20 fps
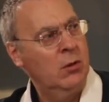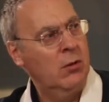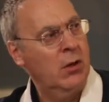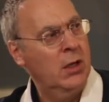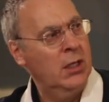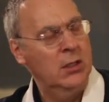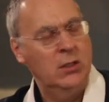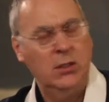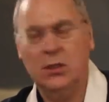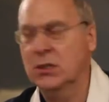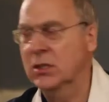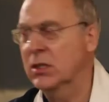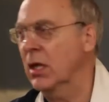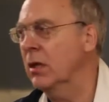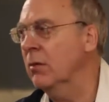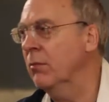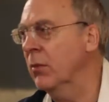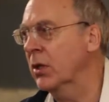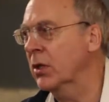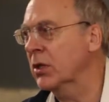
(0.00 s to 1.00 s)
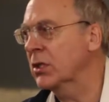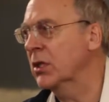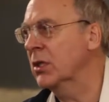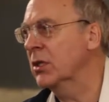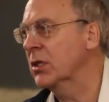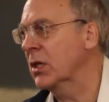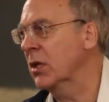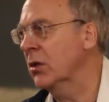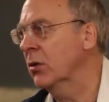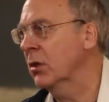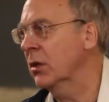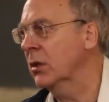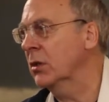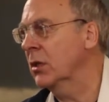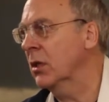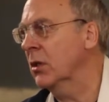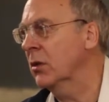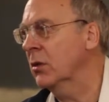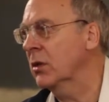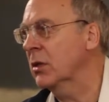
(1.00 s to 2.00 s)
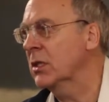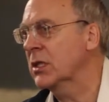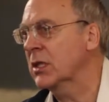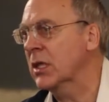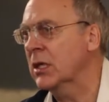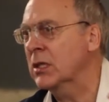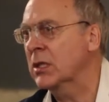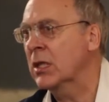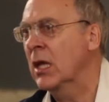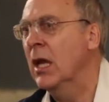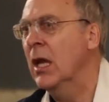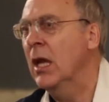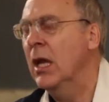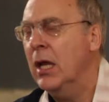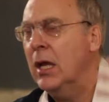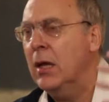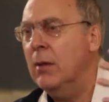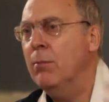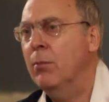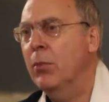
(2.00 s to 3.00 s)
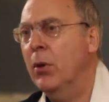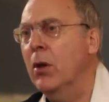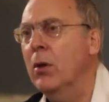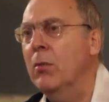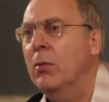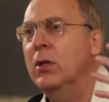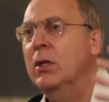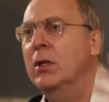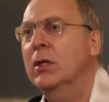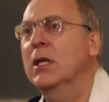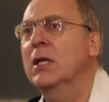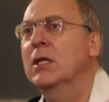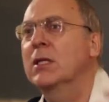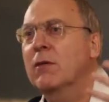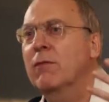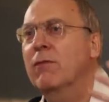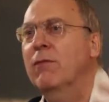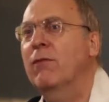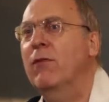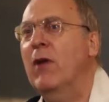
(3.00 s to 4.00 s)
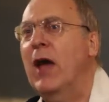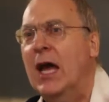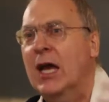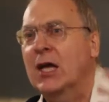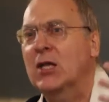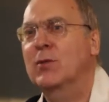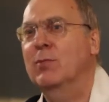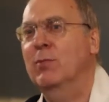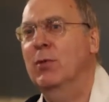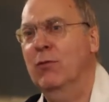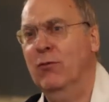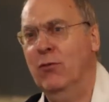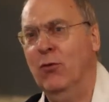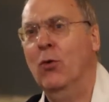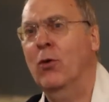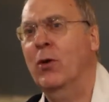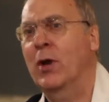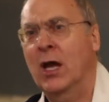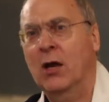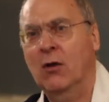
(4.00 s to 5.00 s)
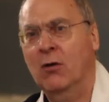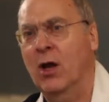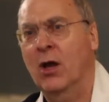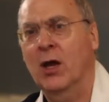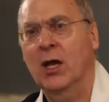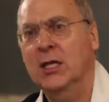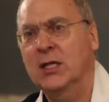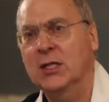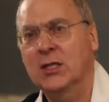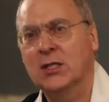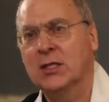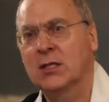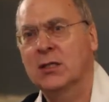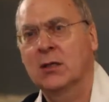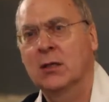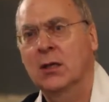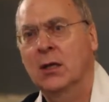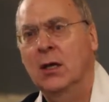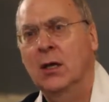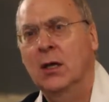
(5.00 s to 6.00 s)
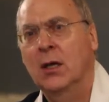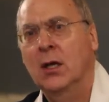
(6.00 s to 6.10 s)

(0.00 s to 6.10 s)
The great Zen master Dogen says, impermanent is a fact before our eyes.